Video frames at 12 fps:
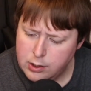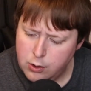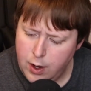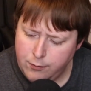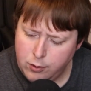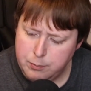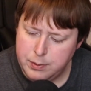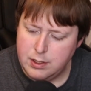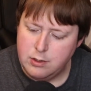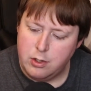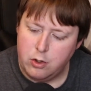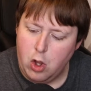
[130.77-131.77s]
you ever
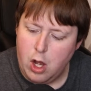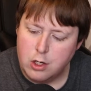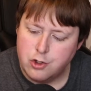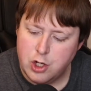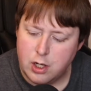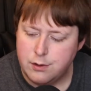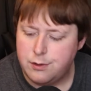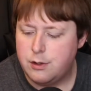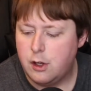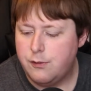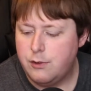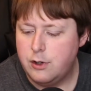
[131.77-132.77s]
been to Long John
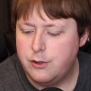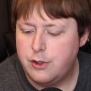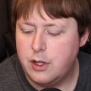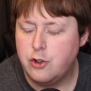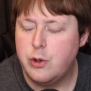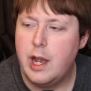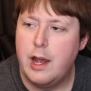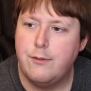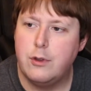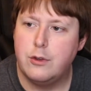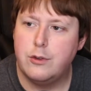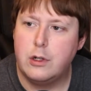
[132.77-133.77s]
Silver's and you
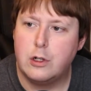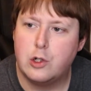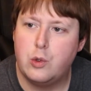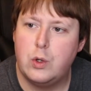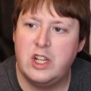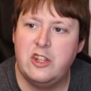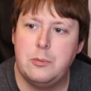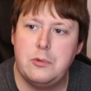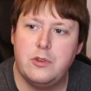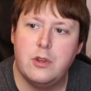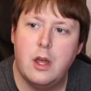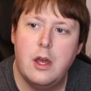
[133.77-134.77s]
have those little
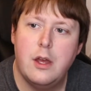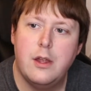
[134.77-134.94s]
crisps